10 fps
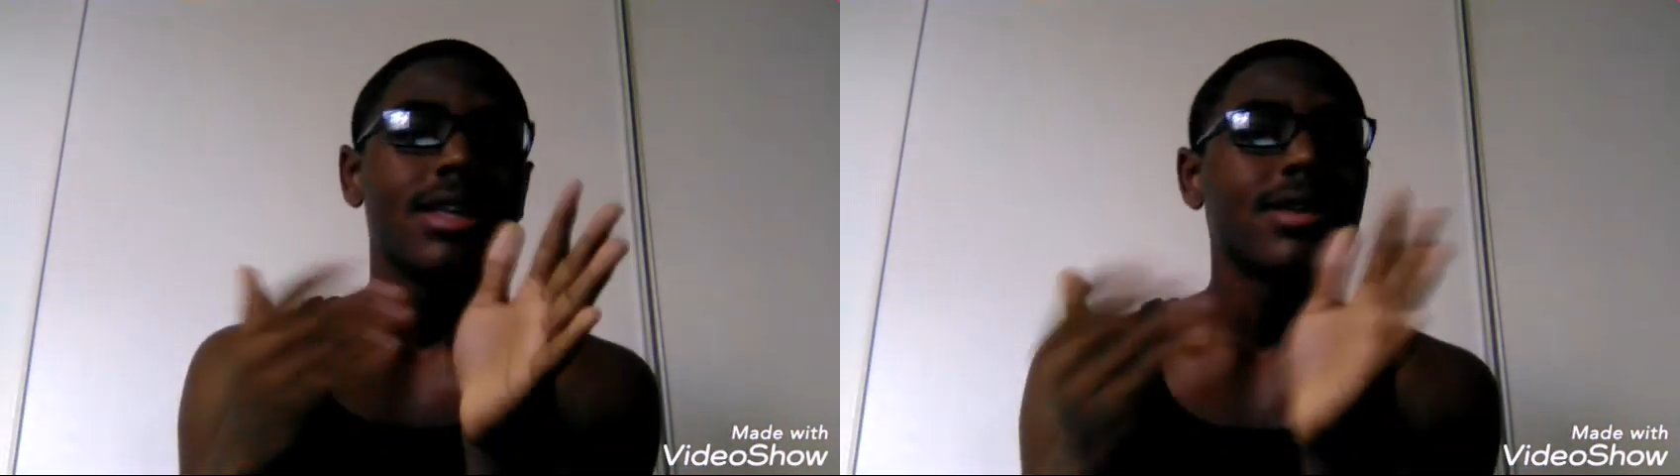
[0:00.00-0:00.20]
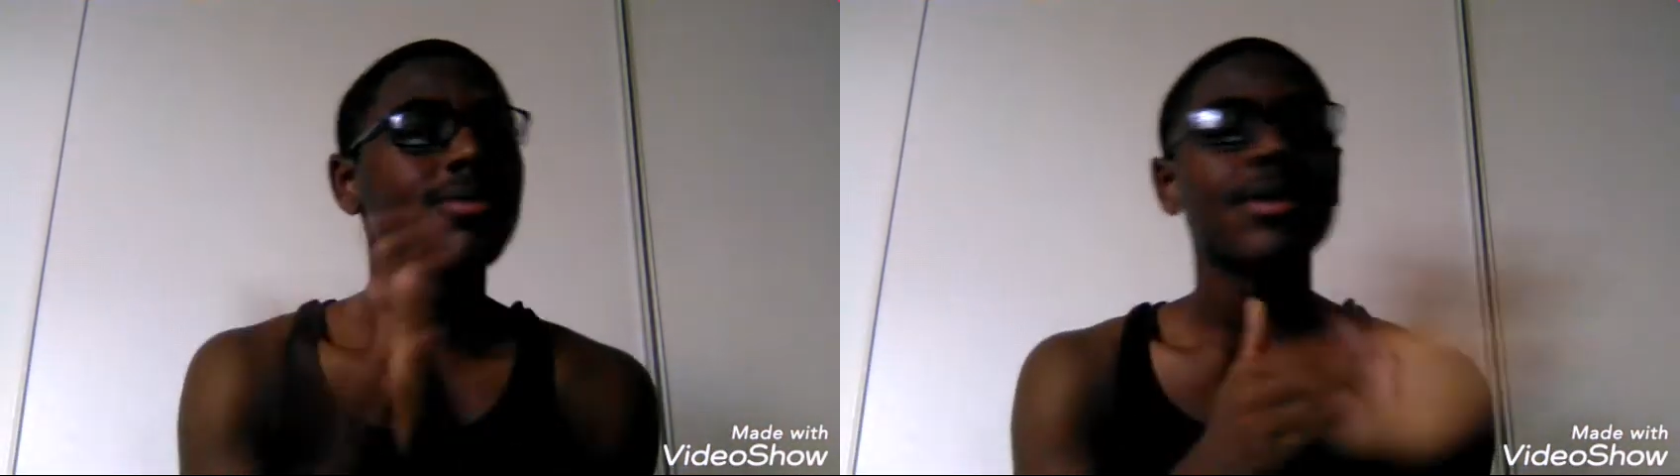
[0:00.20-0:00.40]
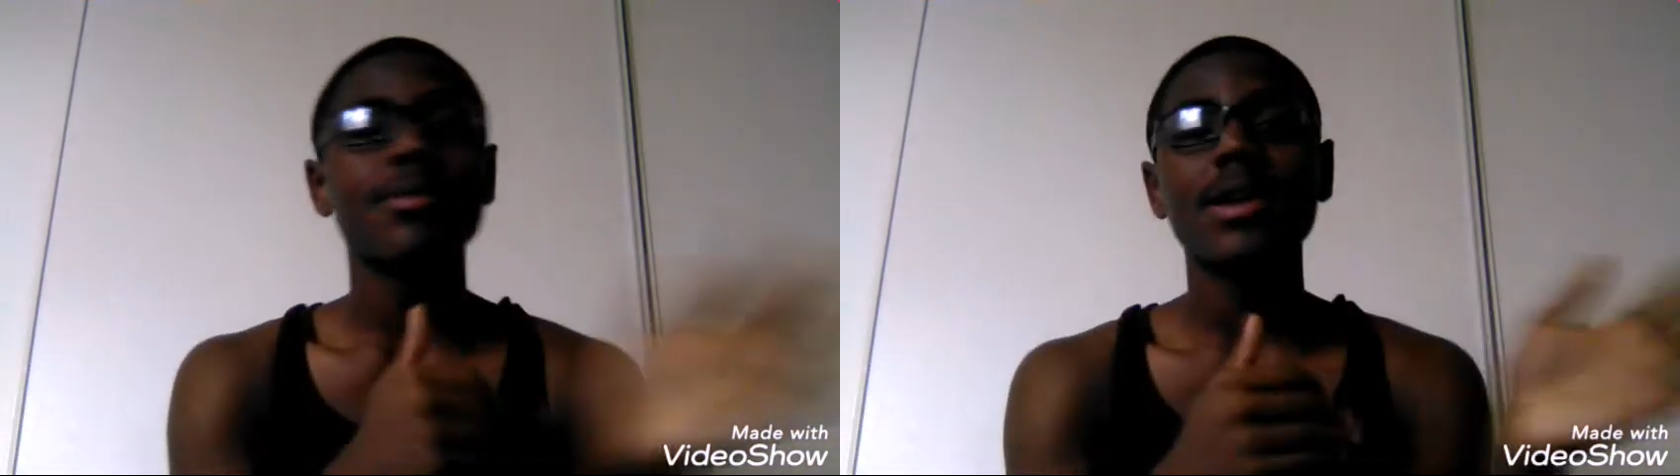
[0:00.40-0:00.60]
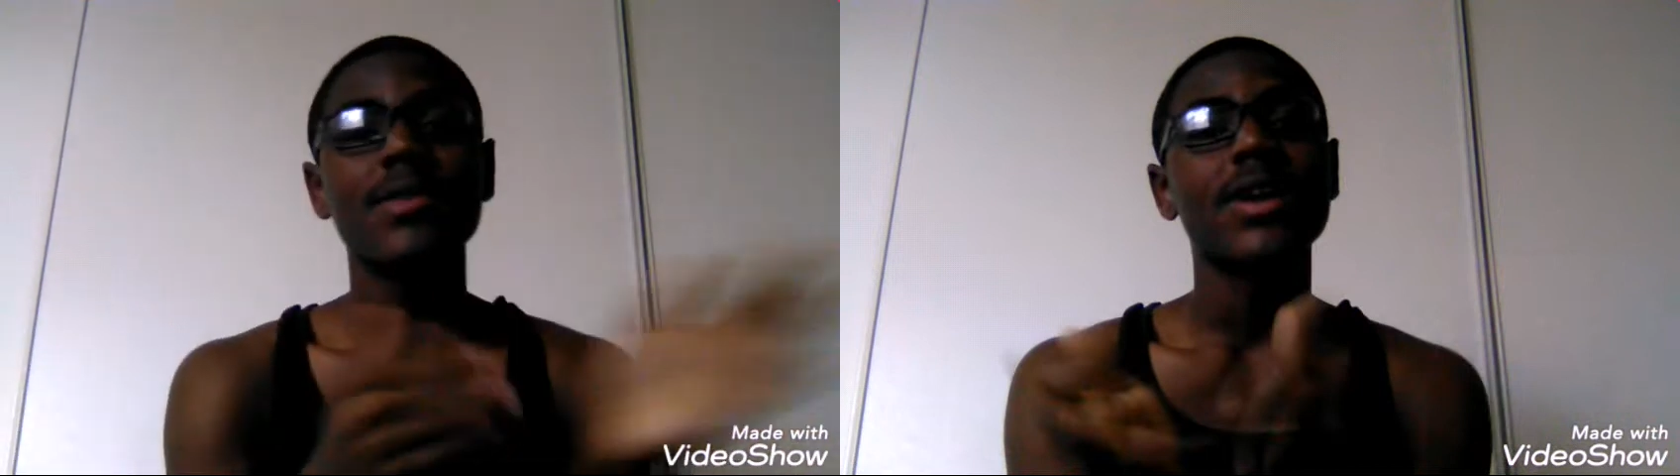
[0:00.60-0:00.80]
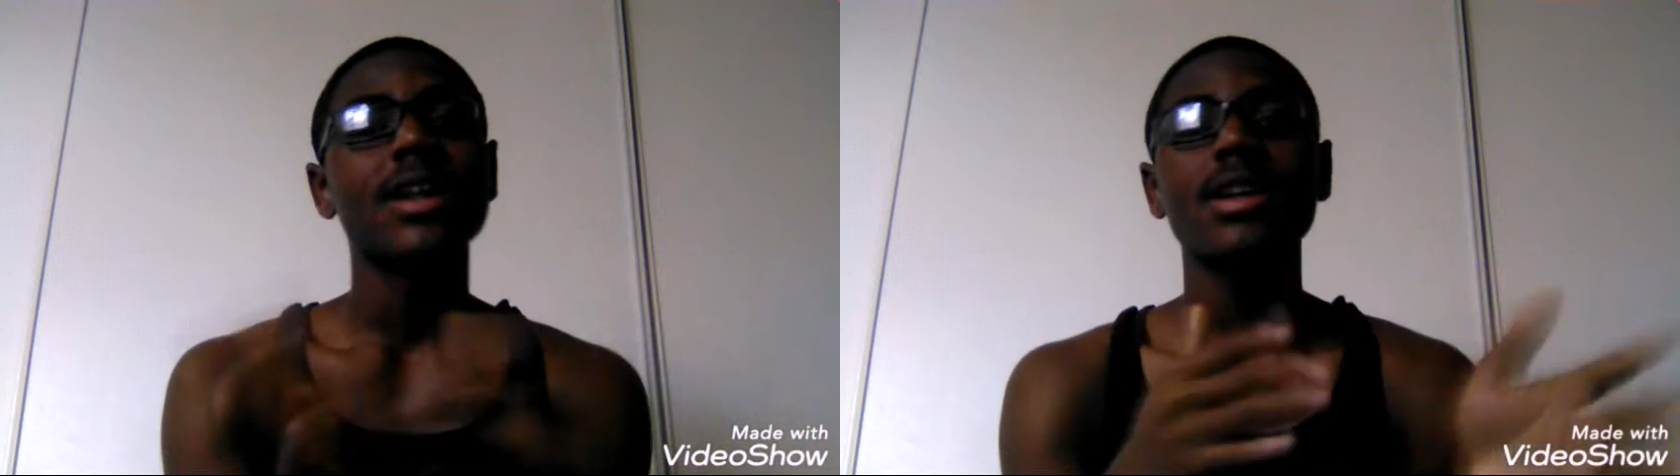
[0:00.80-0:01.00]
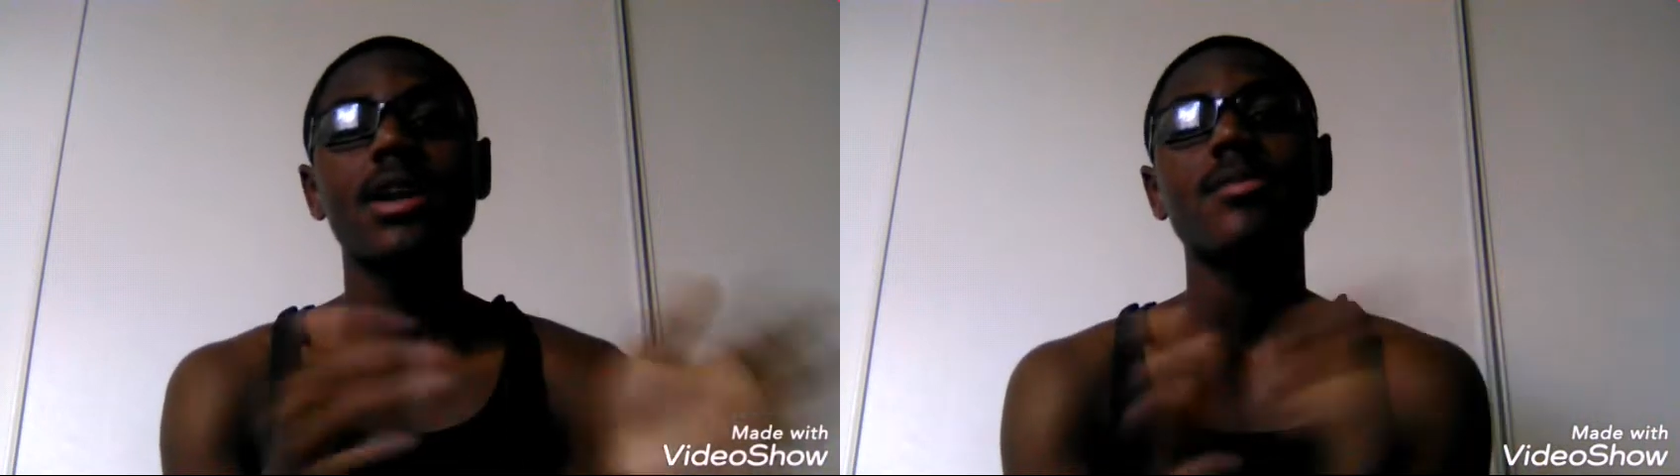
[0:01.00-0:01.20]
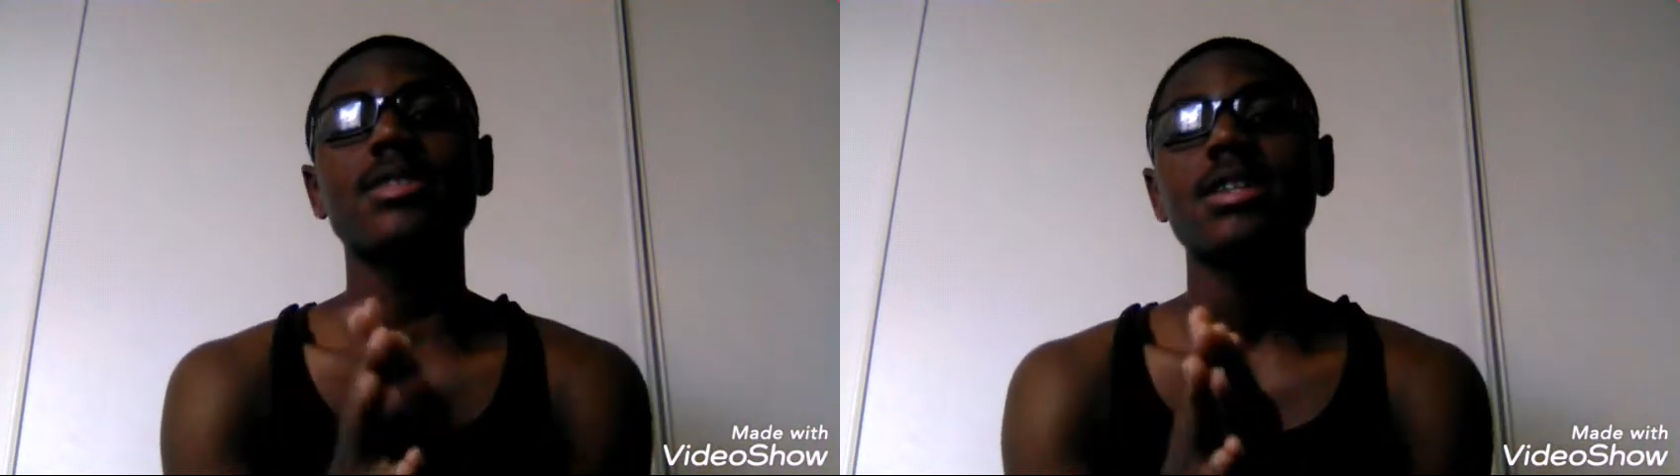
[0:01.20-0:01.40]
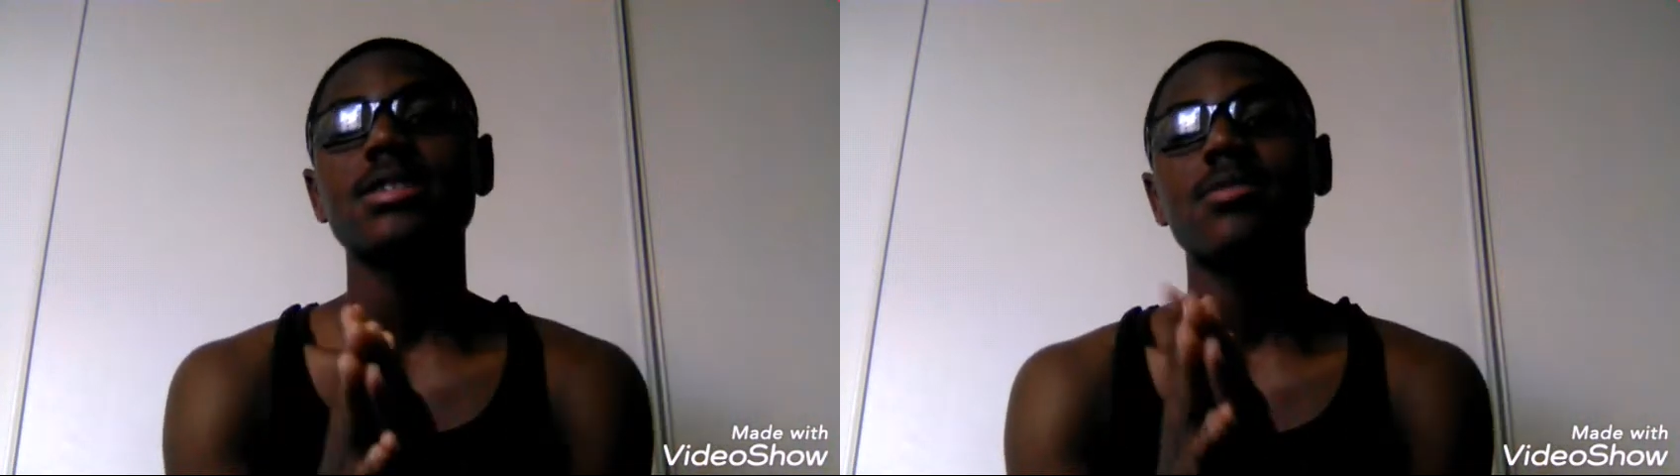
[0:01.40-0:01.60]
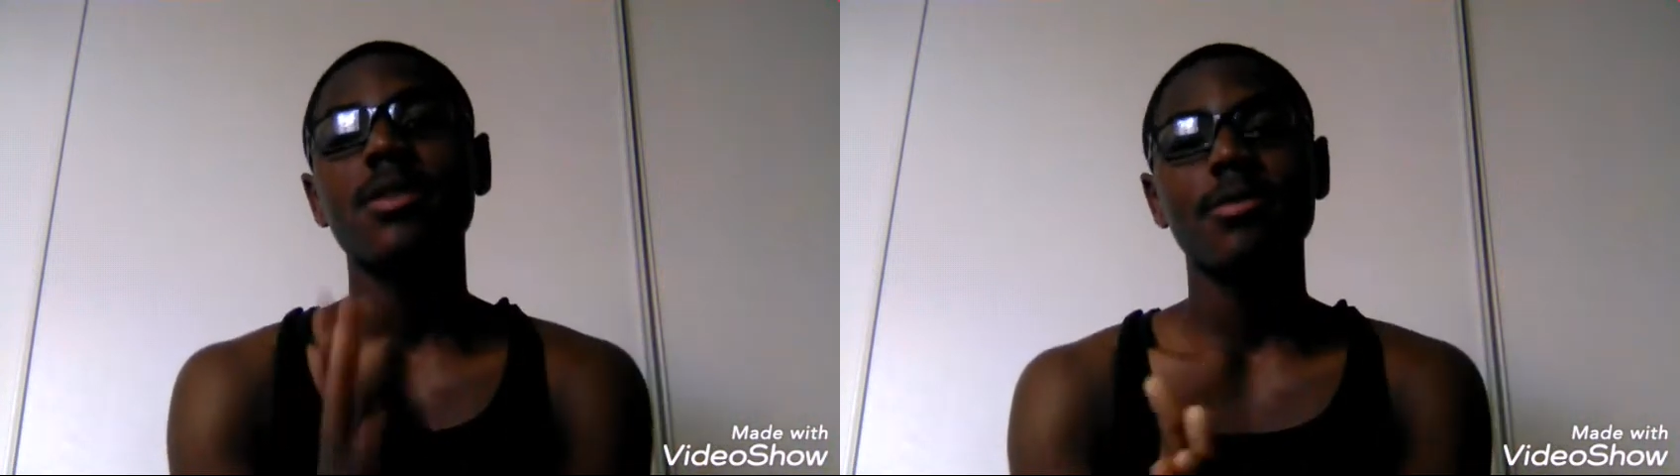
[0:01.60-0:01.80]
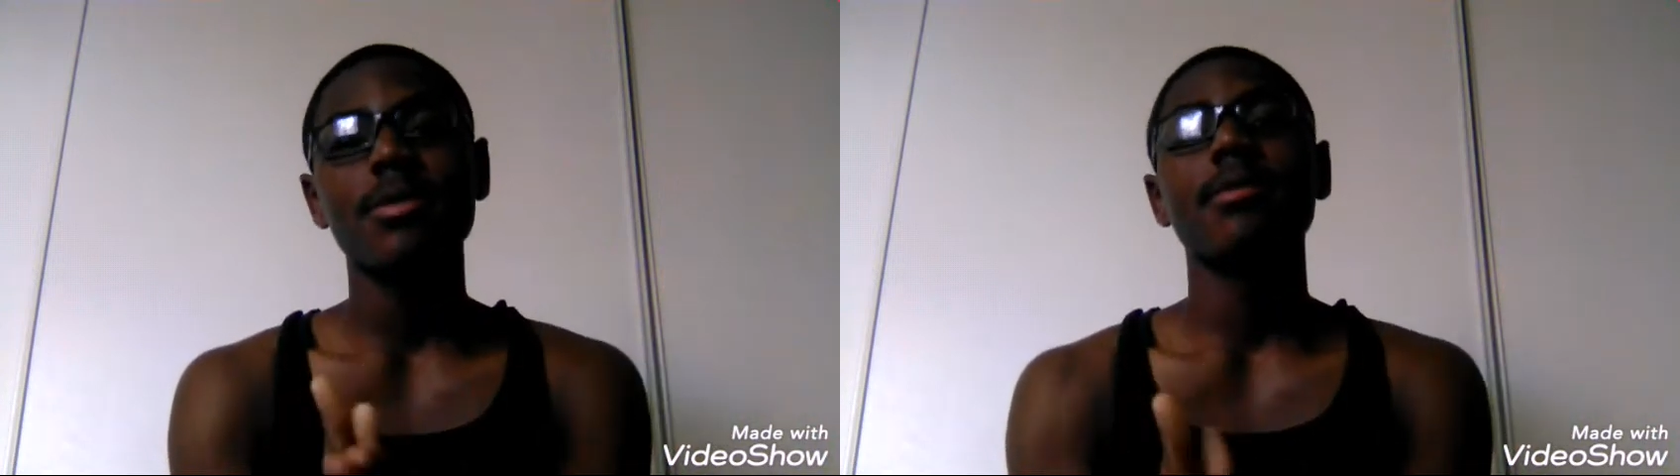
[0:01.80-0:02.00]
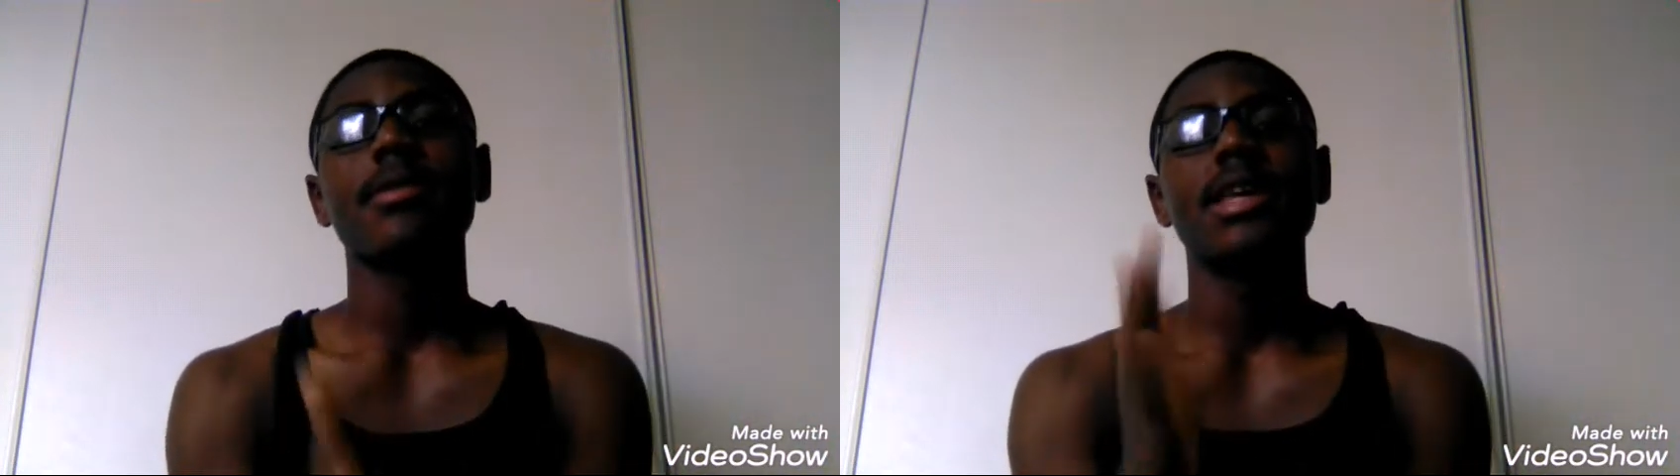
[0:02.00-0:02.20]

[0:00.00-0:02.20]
We can find the comment section, but remember,